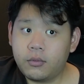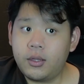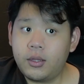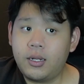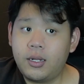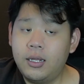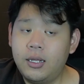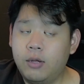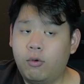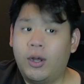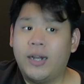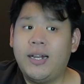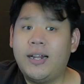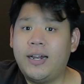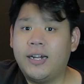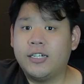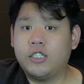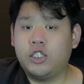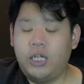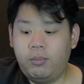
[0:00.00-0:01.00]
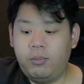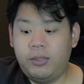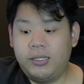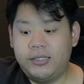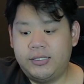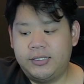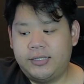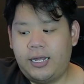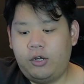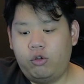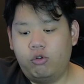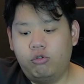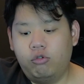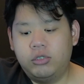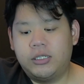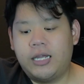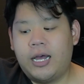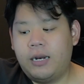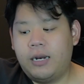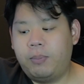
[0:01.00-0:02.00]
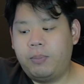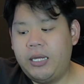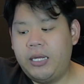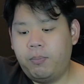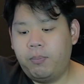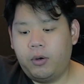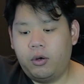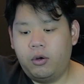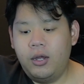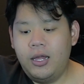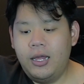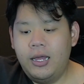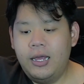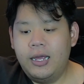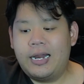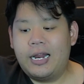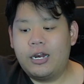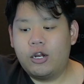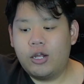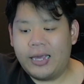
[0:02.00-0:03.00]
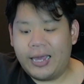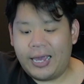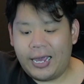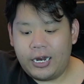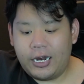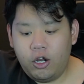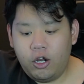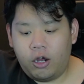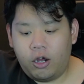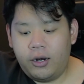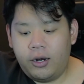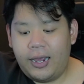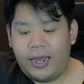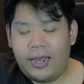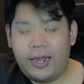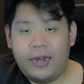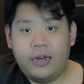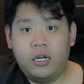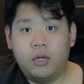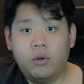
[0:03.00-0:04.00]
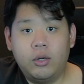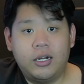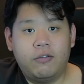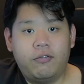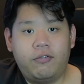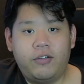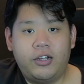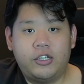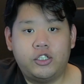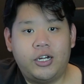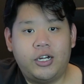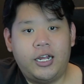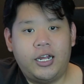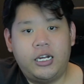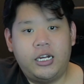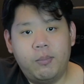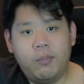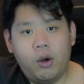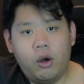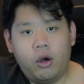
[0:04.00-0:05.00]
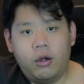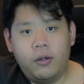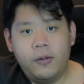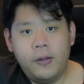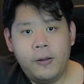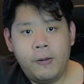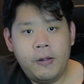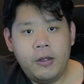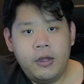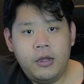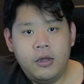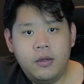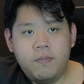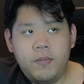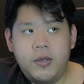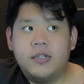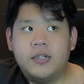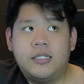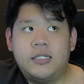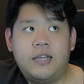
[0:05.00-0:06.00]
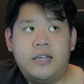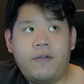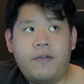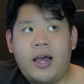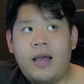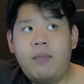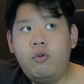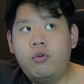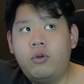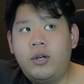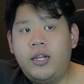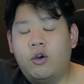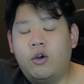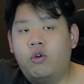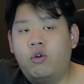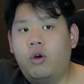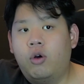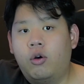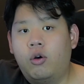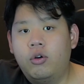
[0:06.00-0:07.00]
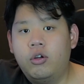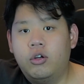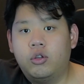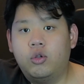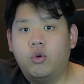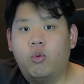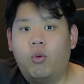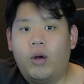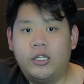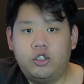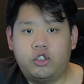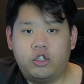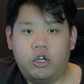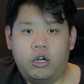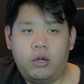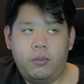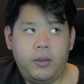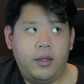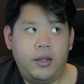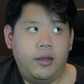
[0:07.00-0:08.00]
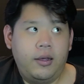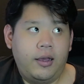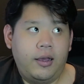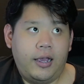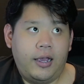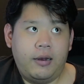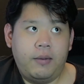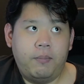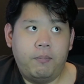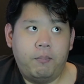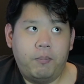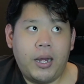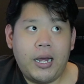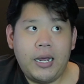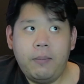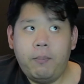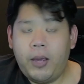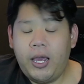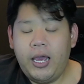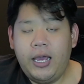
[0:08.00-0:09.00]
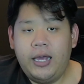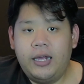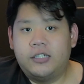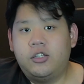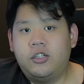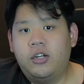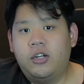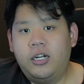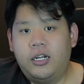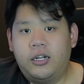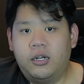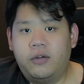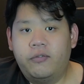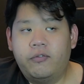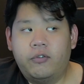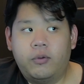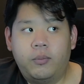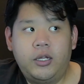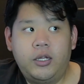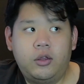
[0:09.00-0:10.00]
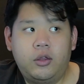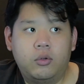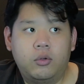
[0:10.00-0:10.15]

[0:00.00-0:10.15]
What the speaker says: What that actually means is that those are the people that cannot handle inflation anymore. Because if I'm only holding on to one job, and my pay is not enough for me to,